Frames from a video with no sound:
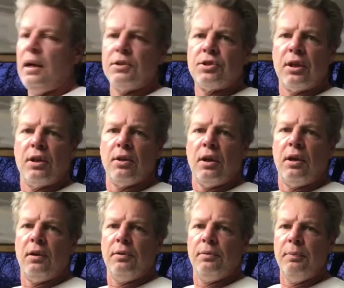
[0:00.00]

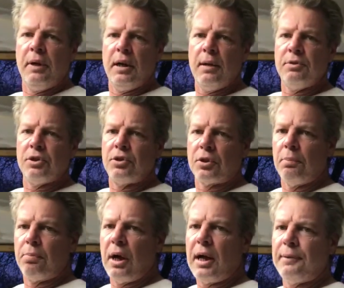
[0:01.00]
Son-in-law, me and him just took a
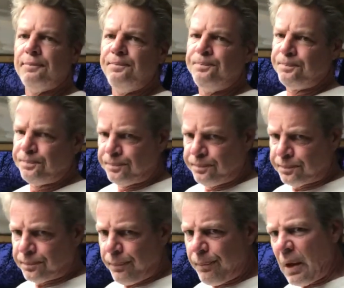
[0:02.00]
break,
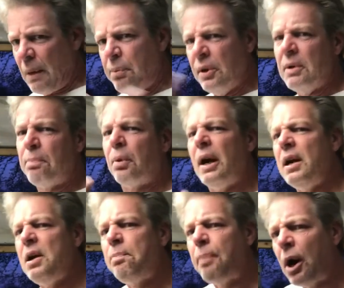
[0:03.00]
putting a
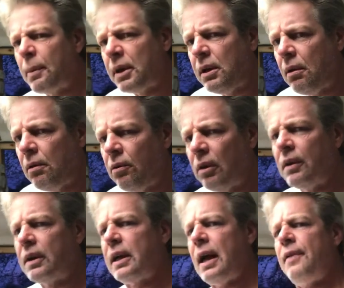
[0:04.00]
brand new barbecue
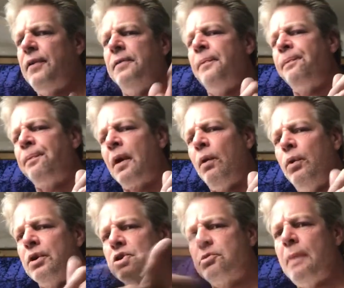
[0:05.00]
grill together
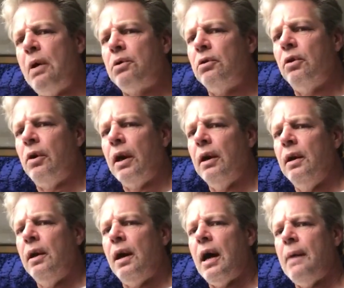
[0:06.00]
with a smoker on it.
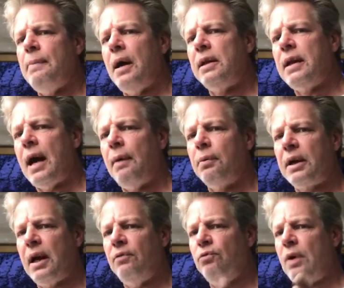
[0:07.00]
How about that? We're
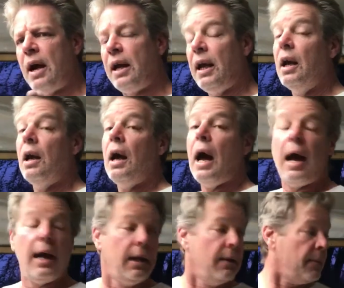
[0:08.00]
getting ready.
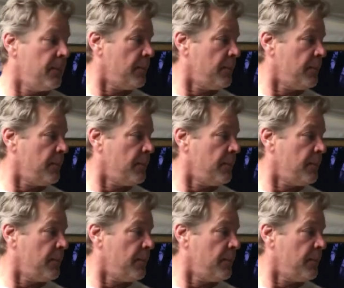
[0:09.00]
Hey,